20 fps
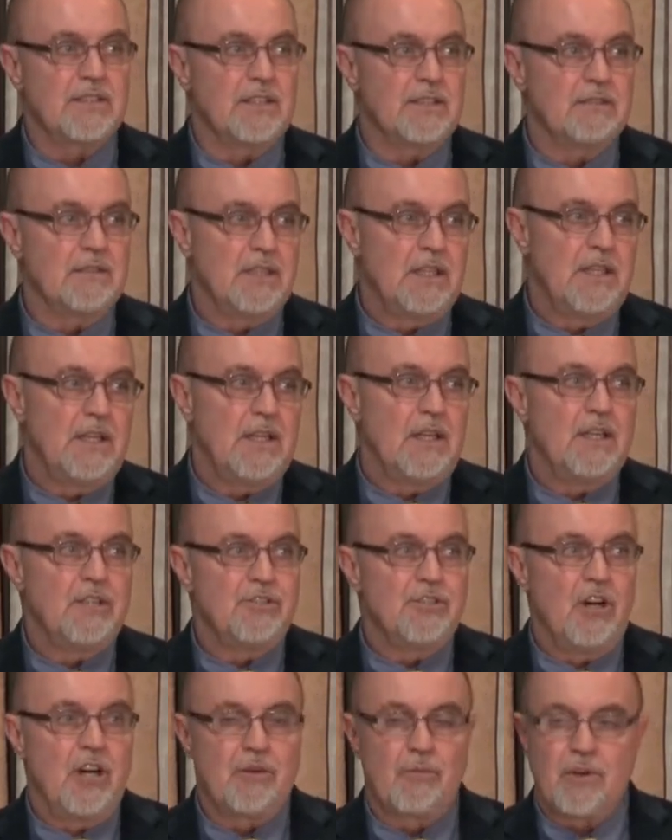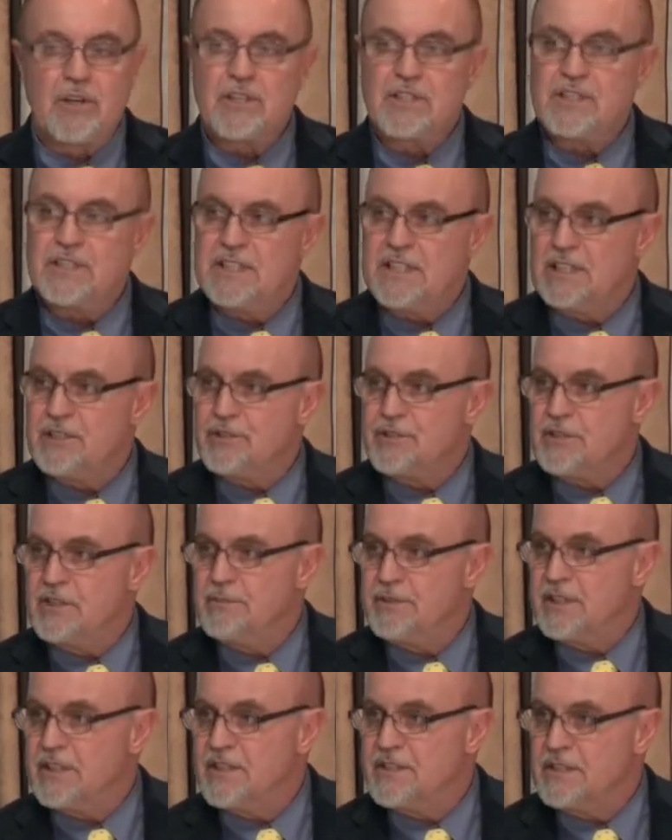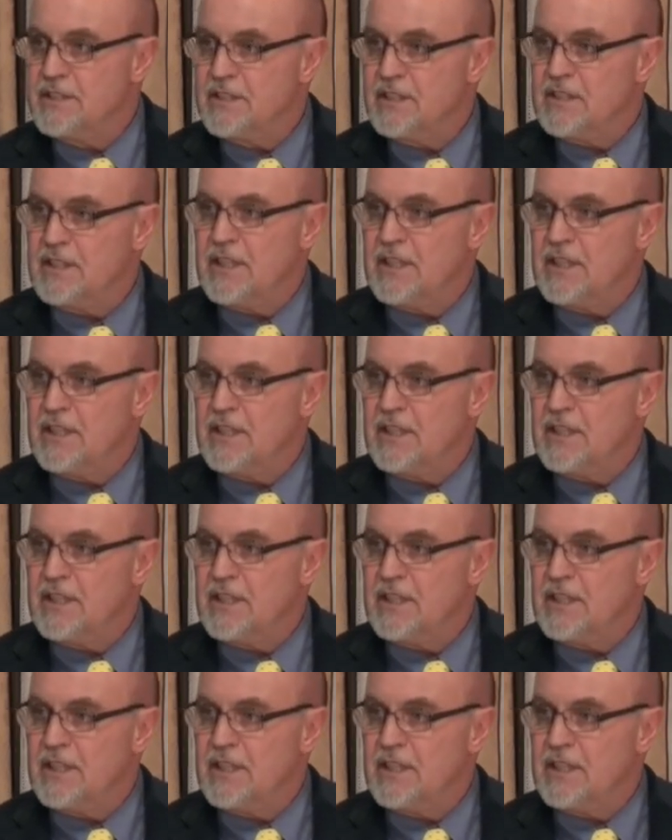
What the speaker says: And John works in the industry because